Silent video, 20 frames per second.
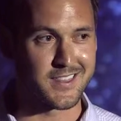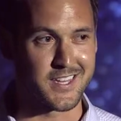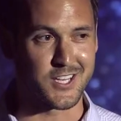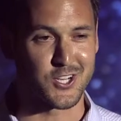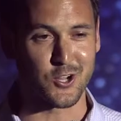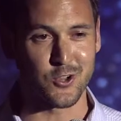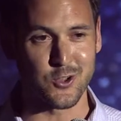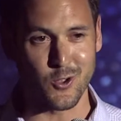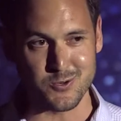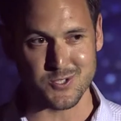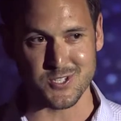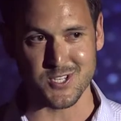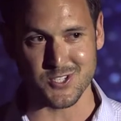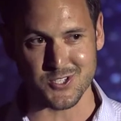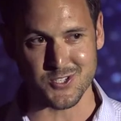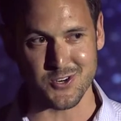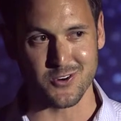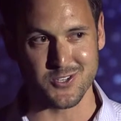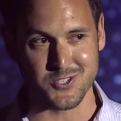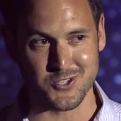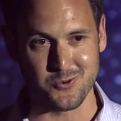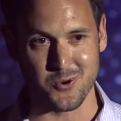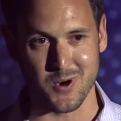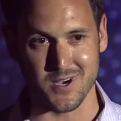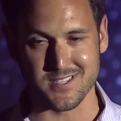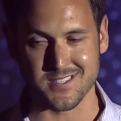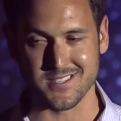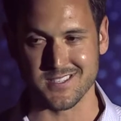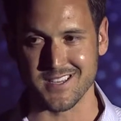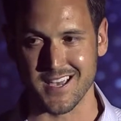the closest star to
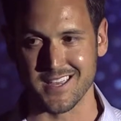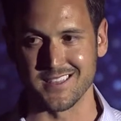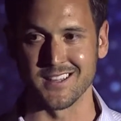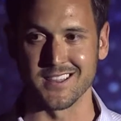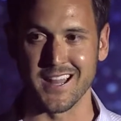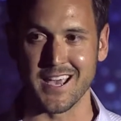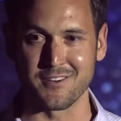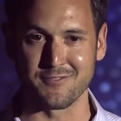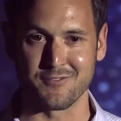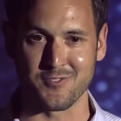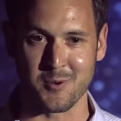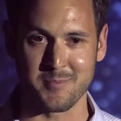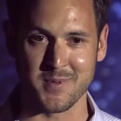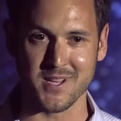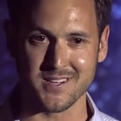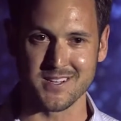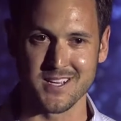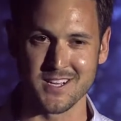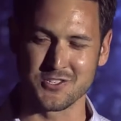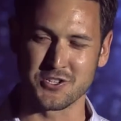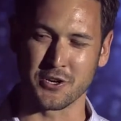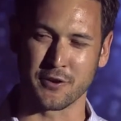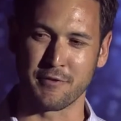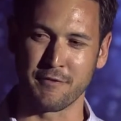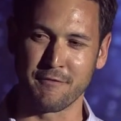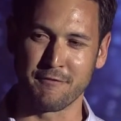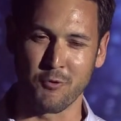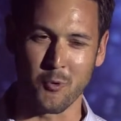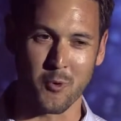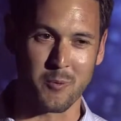us and the light from it took
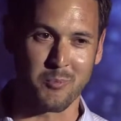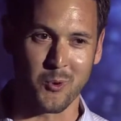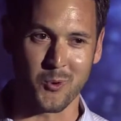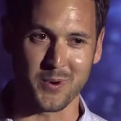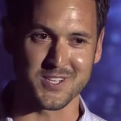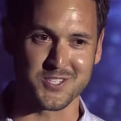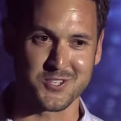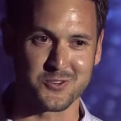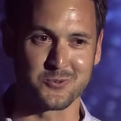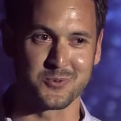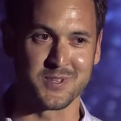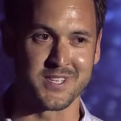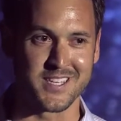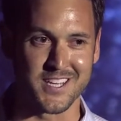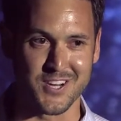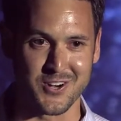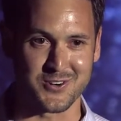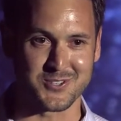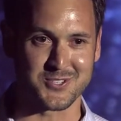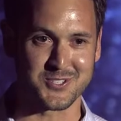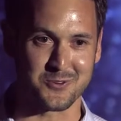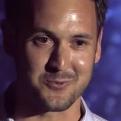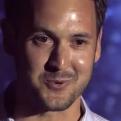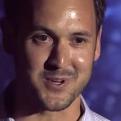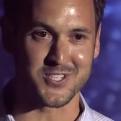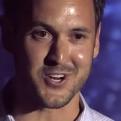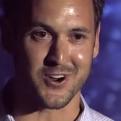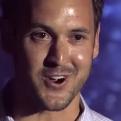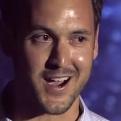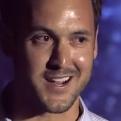4.2 years to
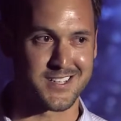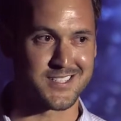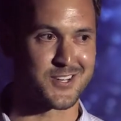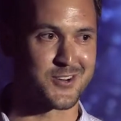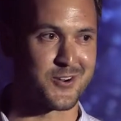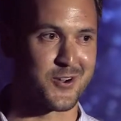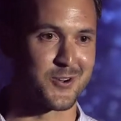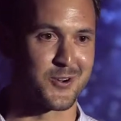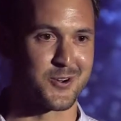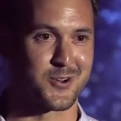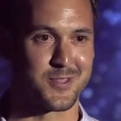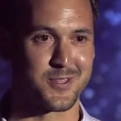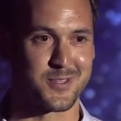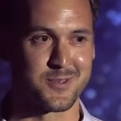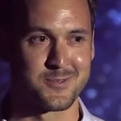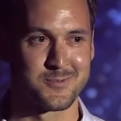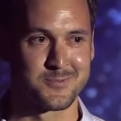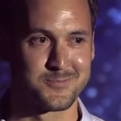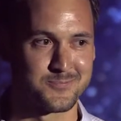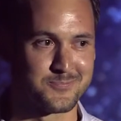reach our eyes here on Earth.